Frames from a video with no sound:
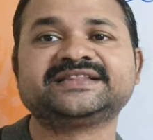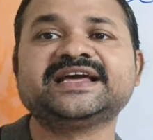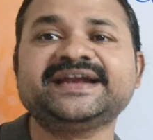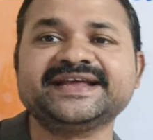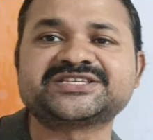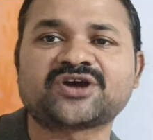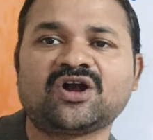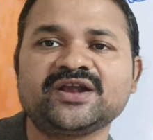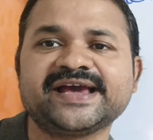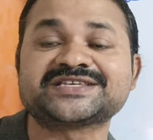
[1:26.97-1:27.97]
then it is
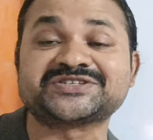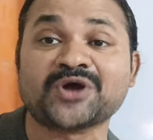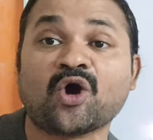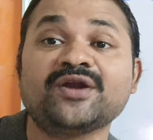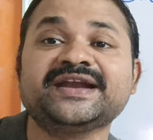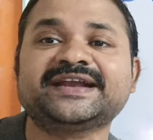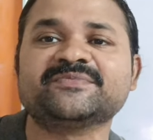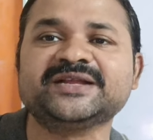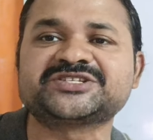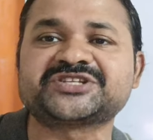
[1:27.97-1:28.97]
called as
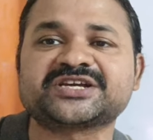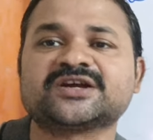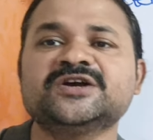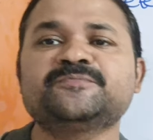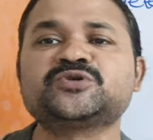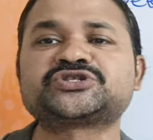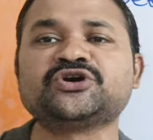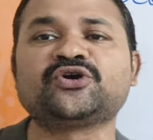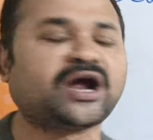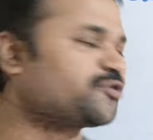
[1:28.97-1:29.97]
non-deterministic
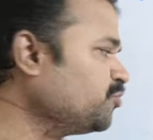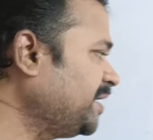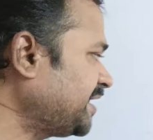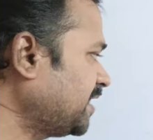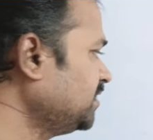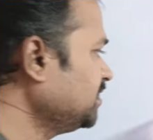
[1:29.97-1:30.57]
pushdown automata.